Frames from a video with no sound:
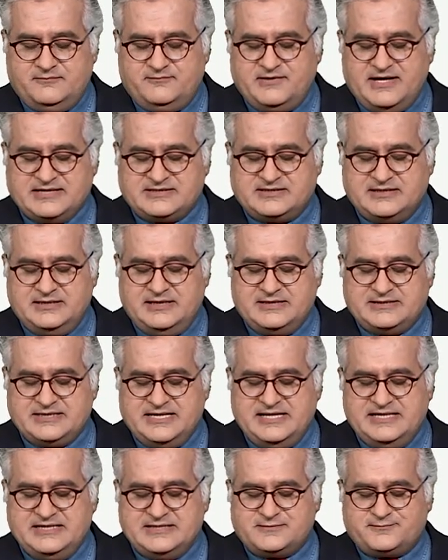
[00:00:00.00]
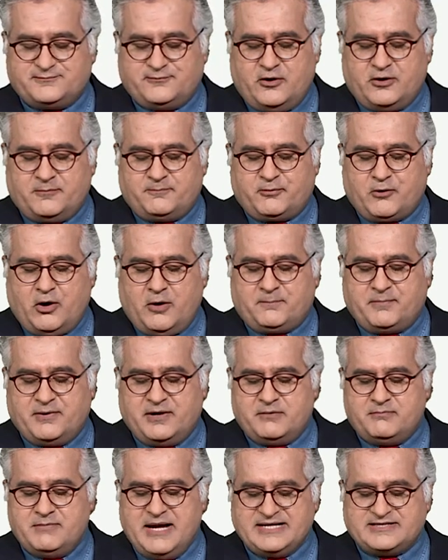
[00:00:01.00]
facilities for
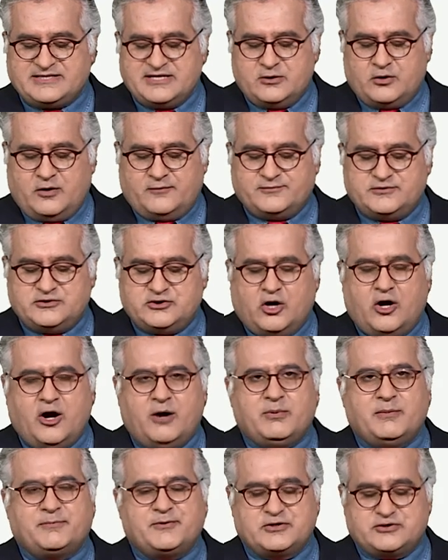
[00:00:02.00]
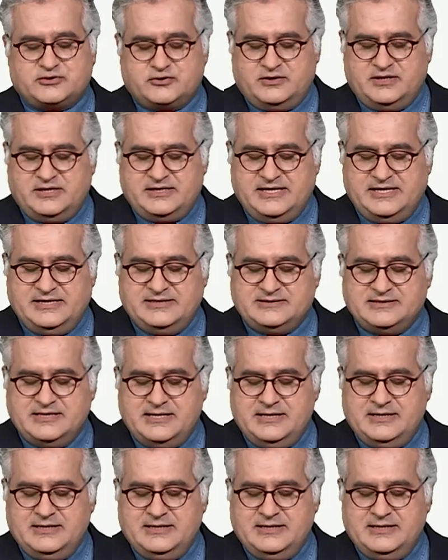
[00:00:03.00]
proper matching of job opportunities